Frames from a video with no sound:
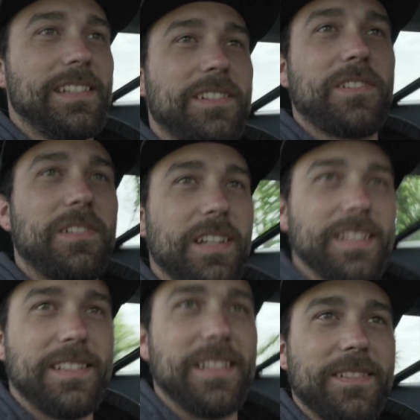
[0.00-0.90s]
is
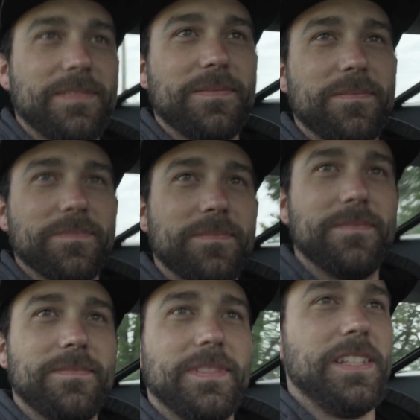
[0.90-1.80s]
crazy.
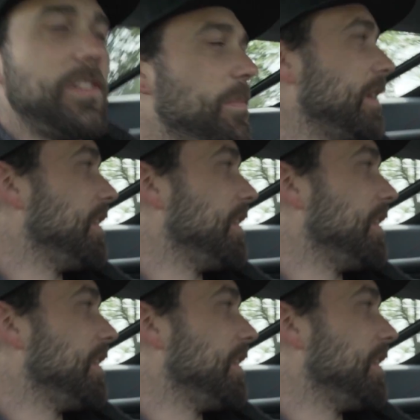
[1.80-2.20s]
This should be